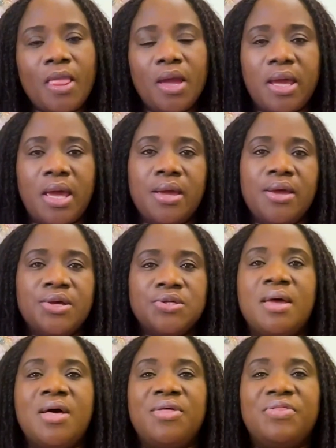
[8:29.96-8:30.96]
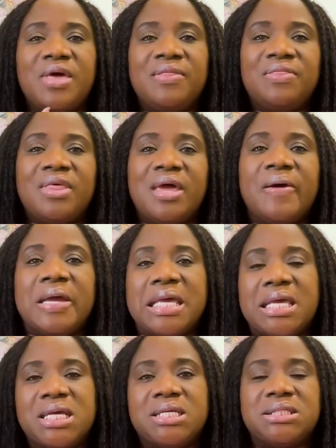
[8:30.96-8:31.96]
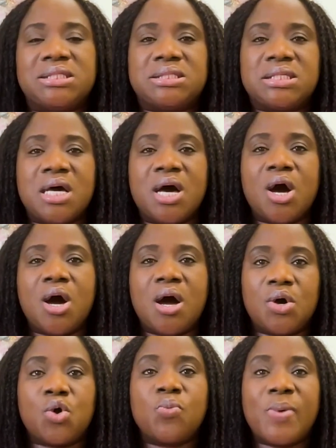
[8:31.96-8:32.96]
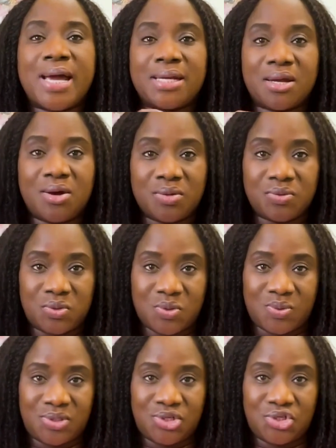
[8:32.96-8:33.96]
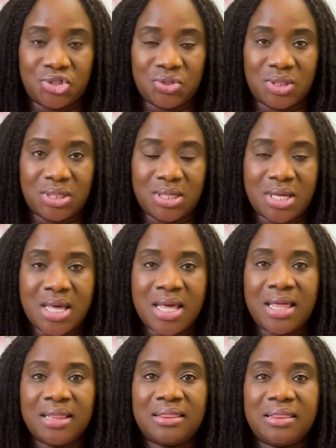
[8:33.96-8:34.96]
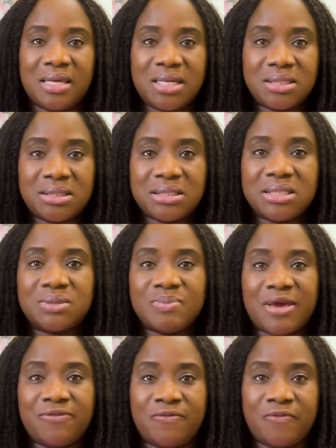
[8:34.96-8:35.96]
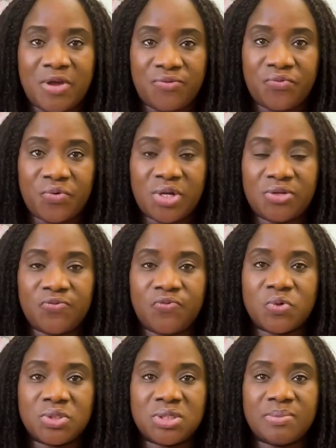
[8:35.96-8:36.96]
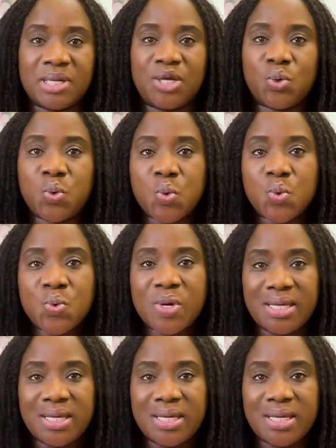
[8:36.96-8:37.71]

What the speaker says: Okay, then there is occupied consultation. This is my favorite for somebody who